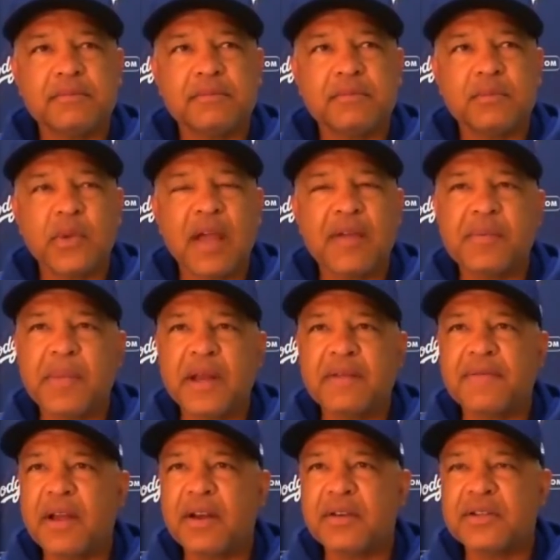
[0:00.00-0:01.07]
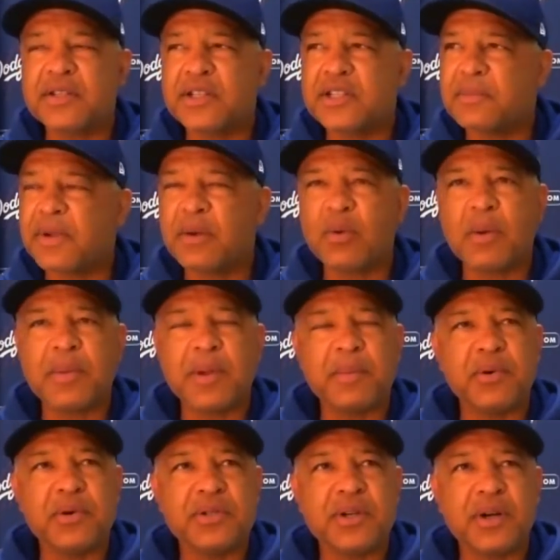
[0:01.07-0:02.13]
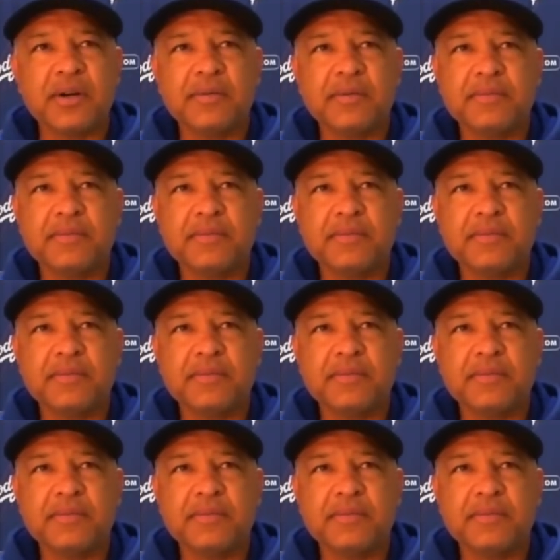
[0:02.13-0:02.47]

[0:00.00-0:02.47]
We haven't made a final decision, but it won't be Brusdar.